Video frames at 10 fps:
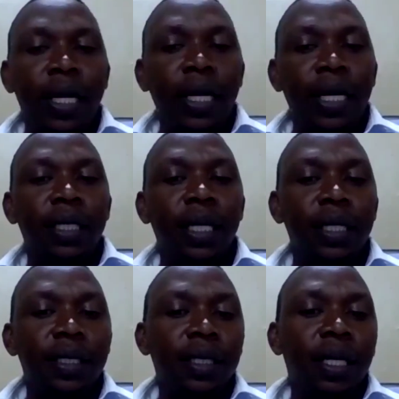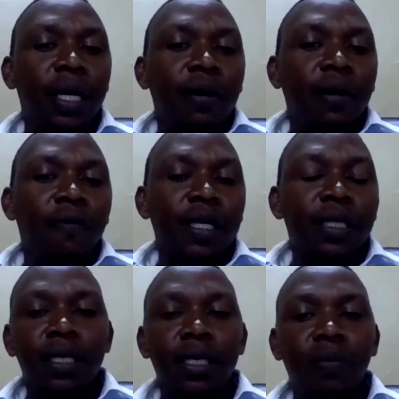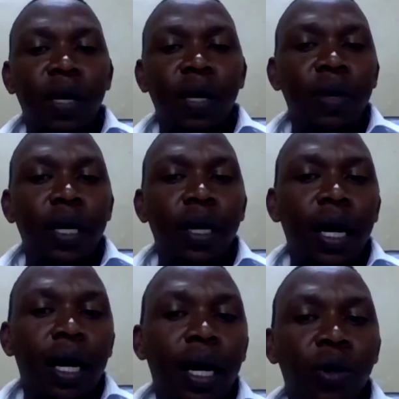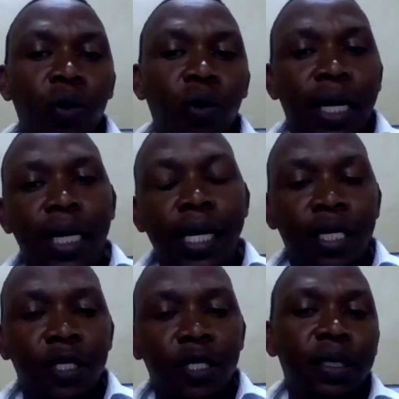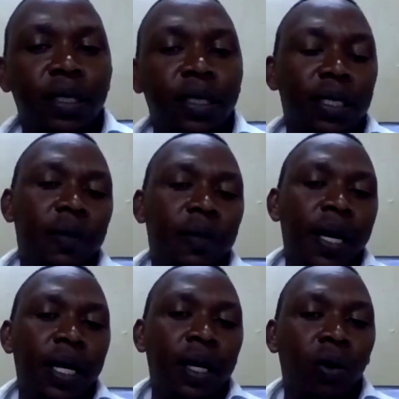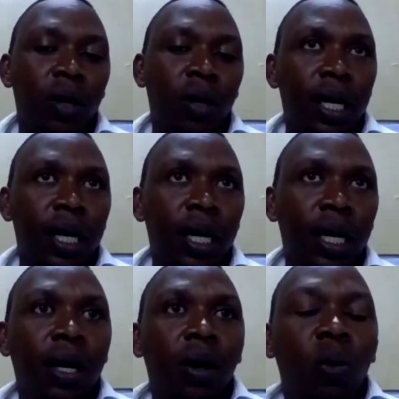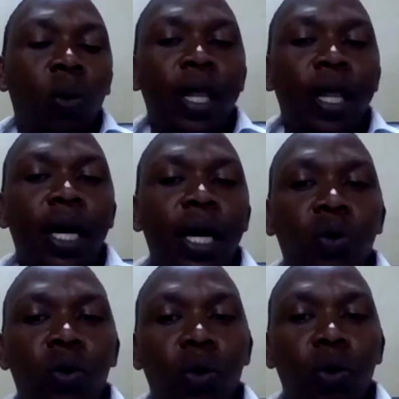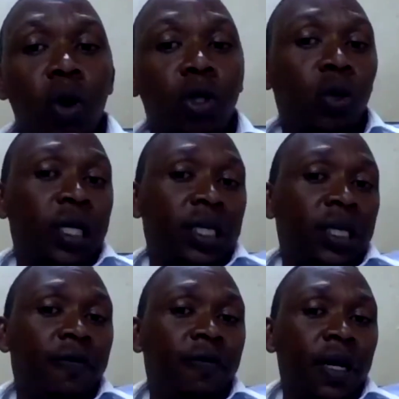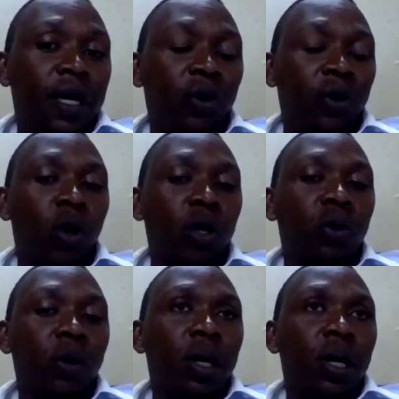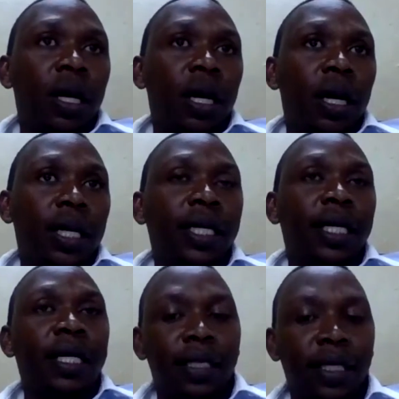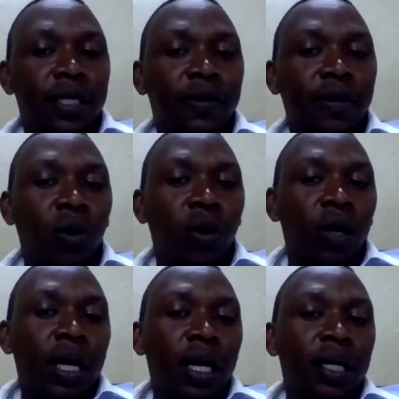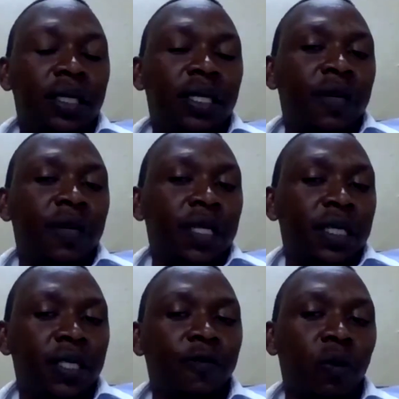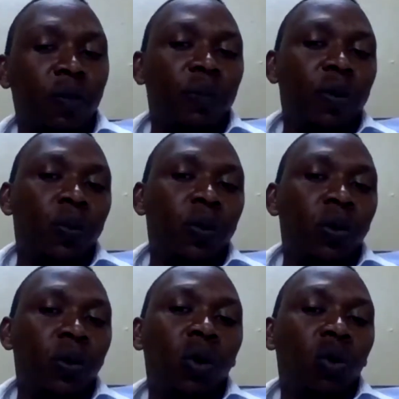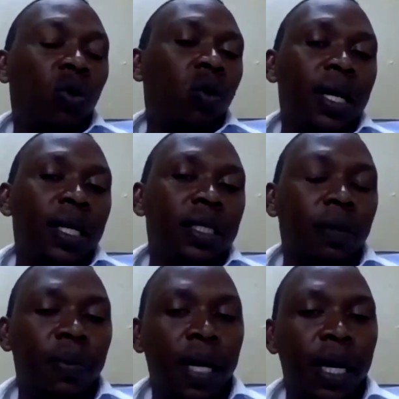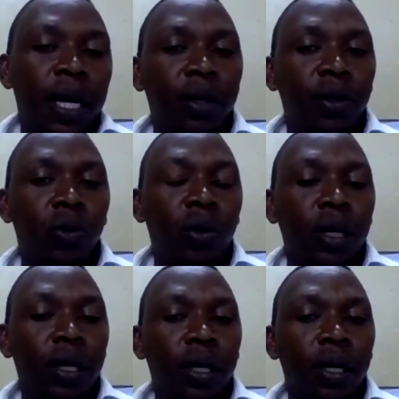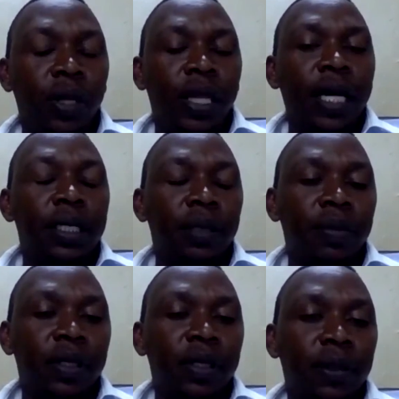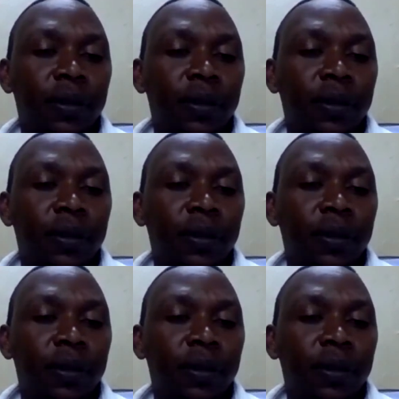your daily sales versus maybe your daily expenses, depending on whether you also receive, you also take receipts or receive receipts from the people who normally supply you with the items.